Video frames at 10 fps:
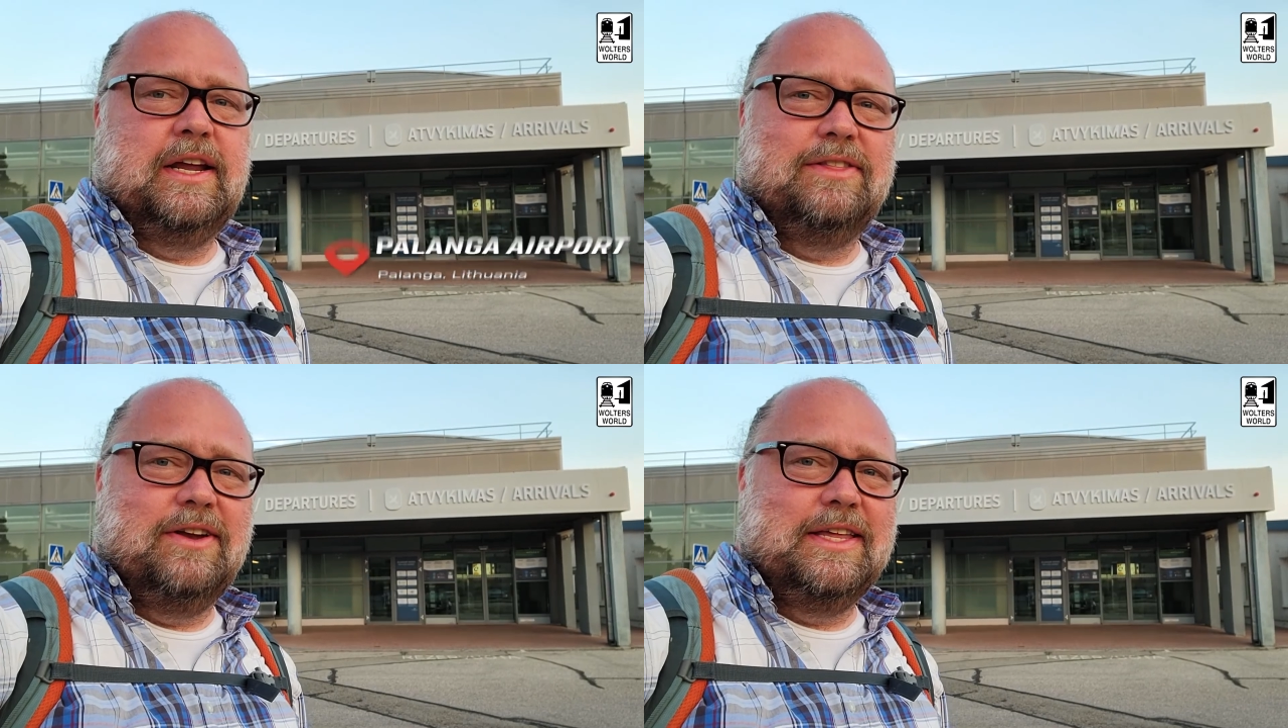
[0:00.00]

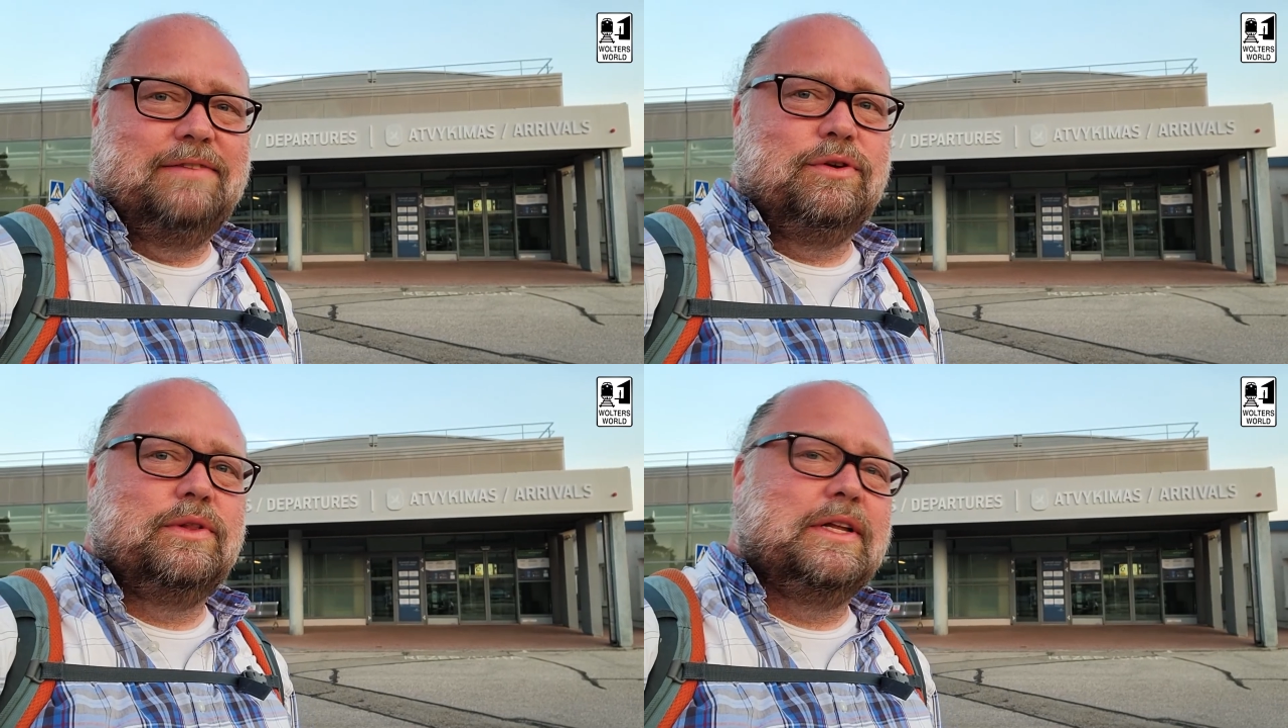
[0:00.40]
I thought I'd
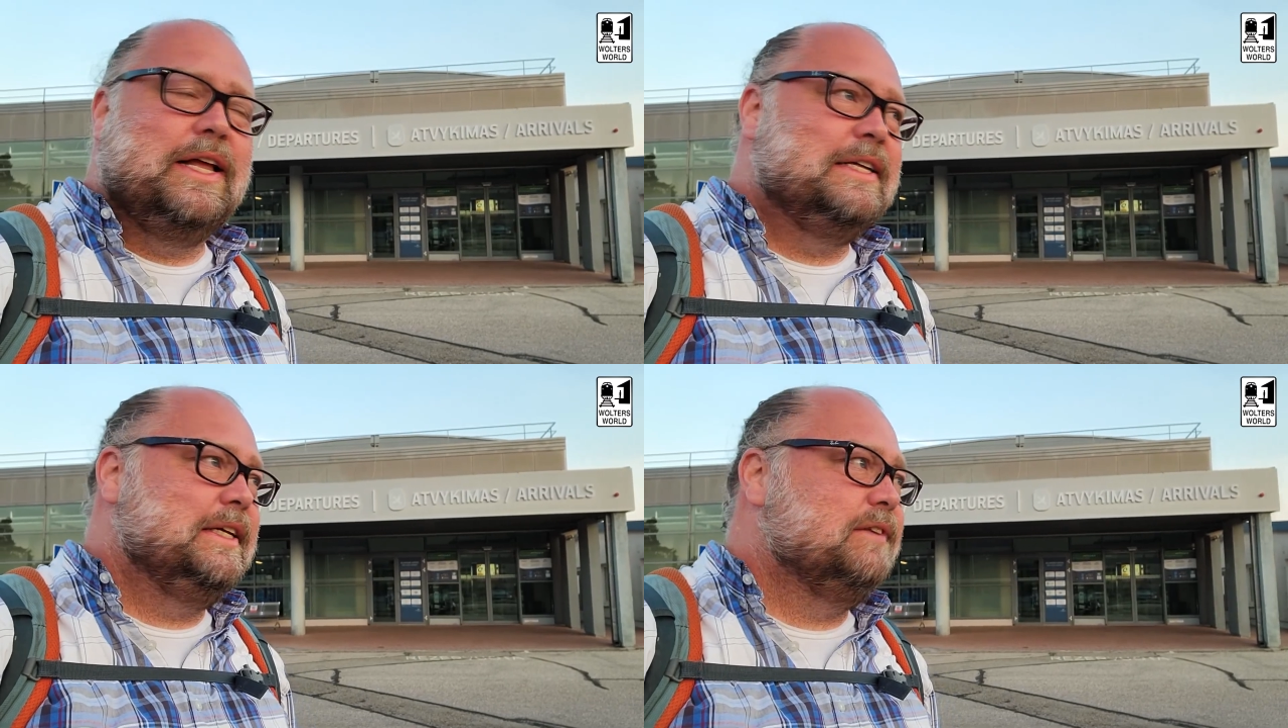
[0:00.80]
give you a little
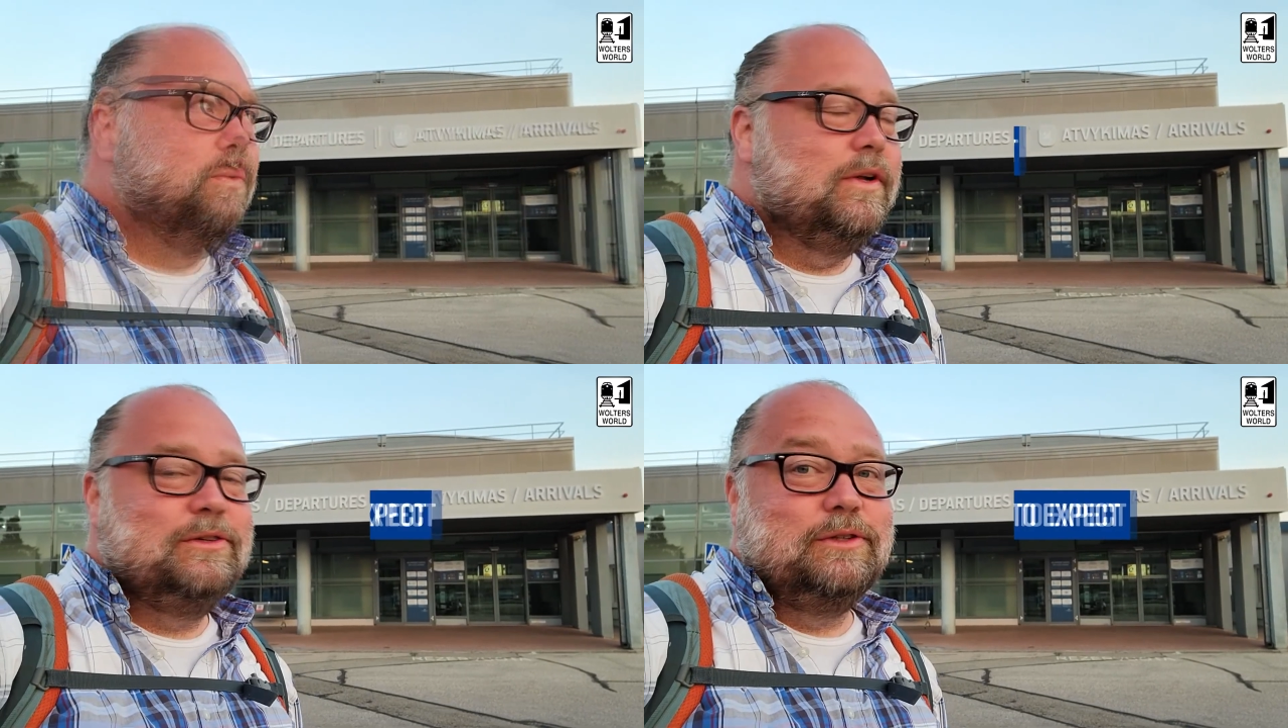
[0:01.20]
idea of
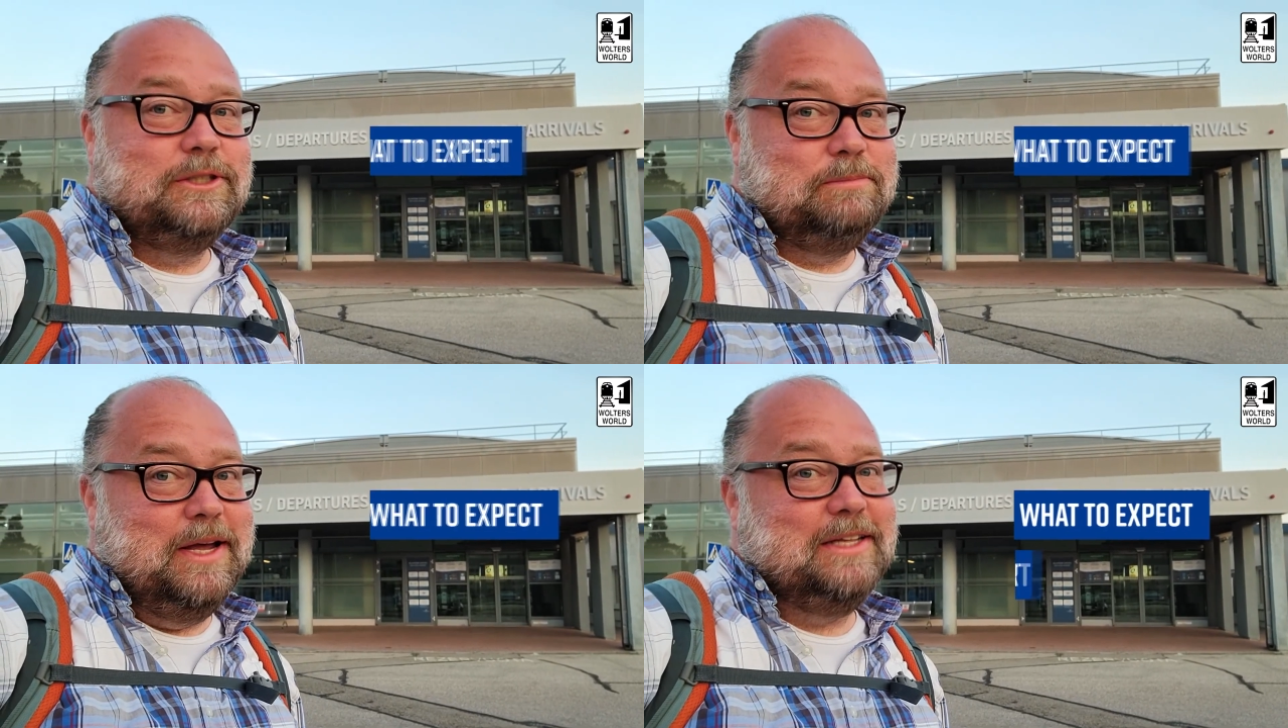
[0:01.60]
what to
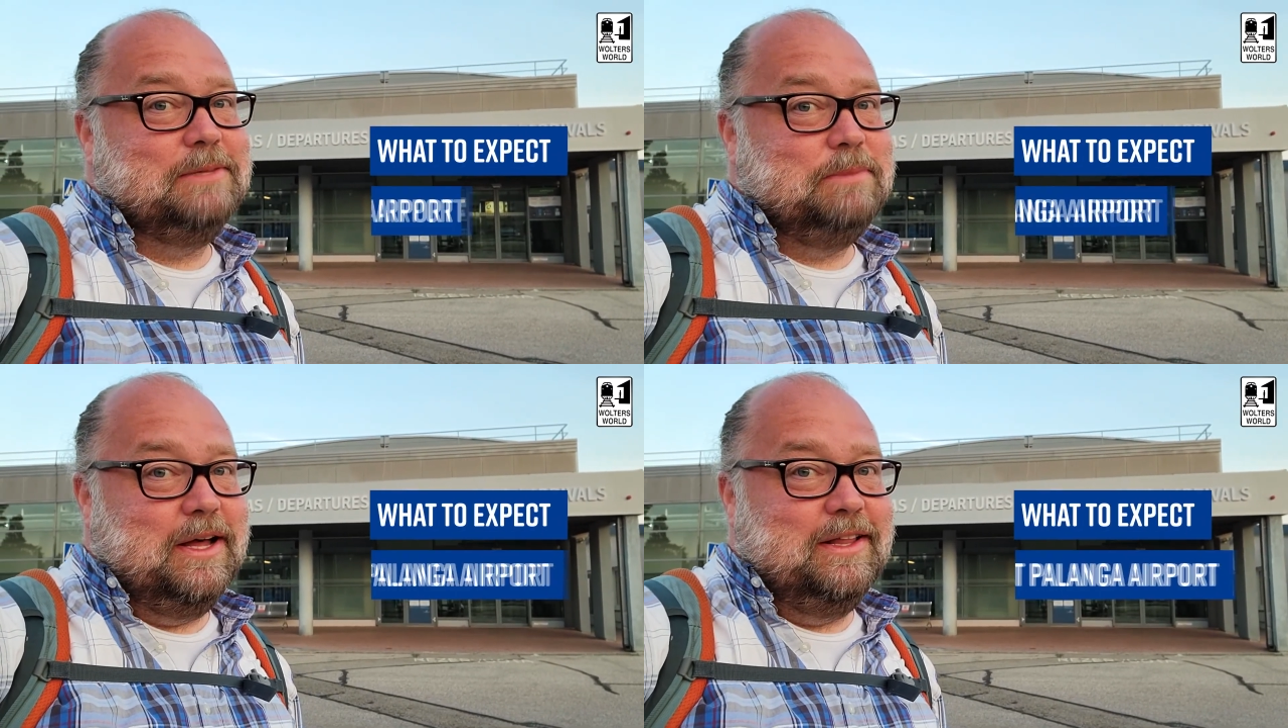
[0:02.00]
expect at the
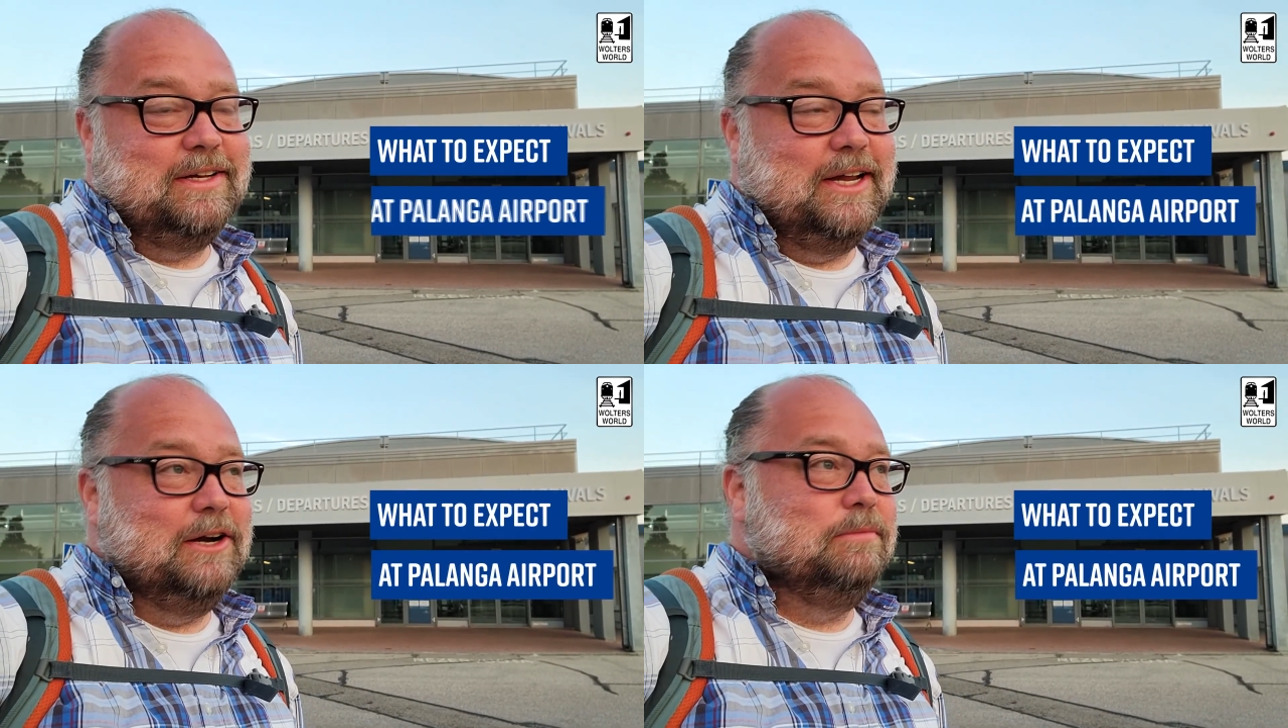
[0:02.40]

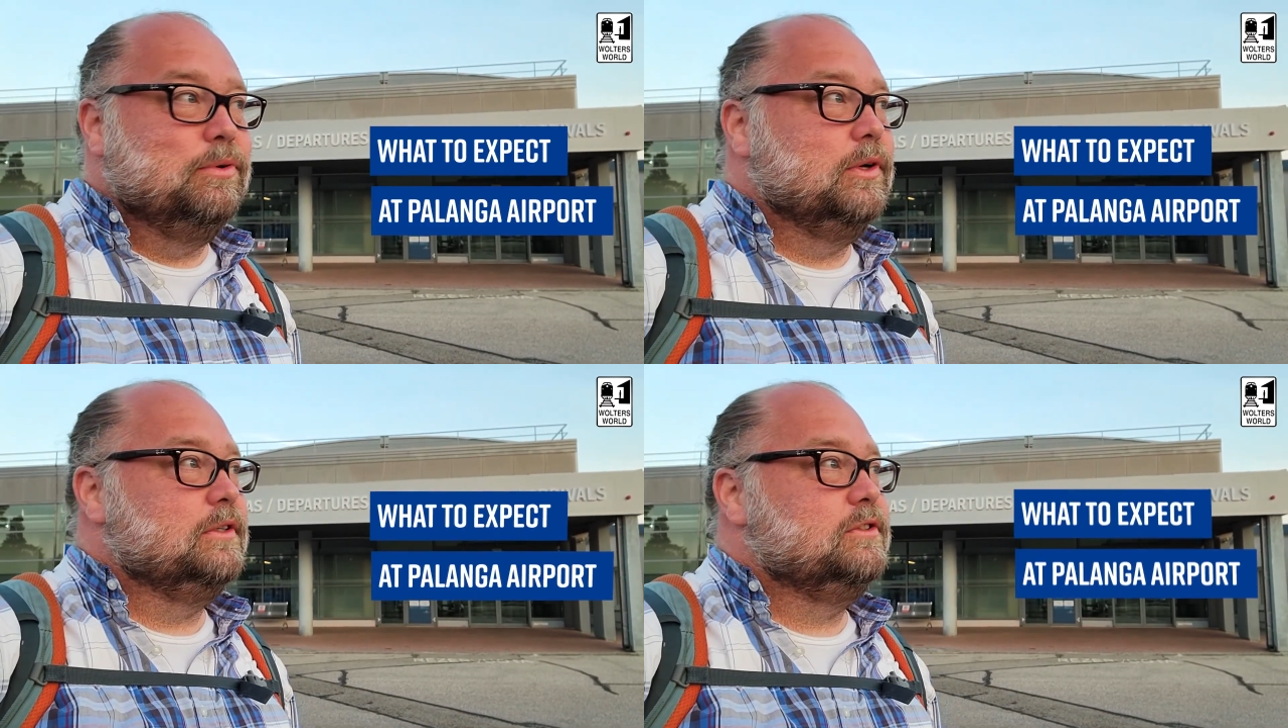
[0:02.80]
Palanga Airport.